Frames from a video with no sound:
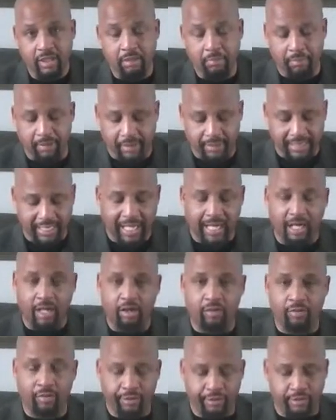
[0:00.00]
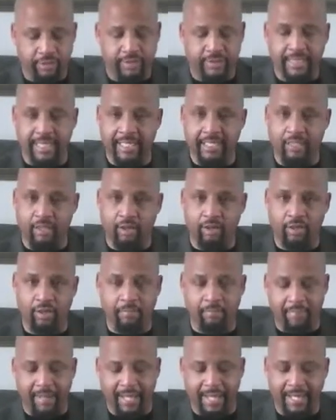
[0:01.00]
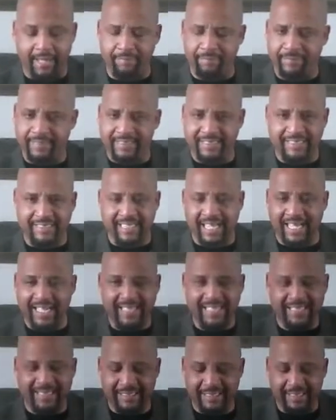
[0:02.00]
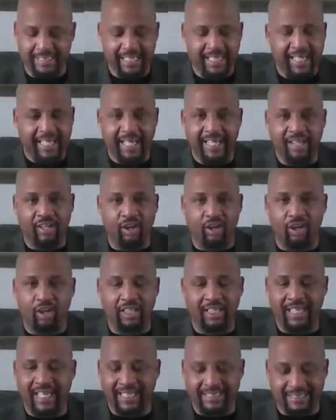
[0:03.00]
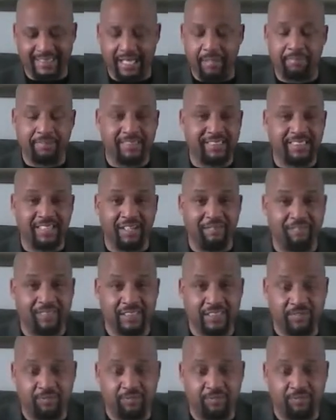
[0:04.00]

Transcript: But now you say learning math and science and all of that type of stuff is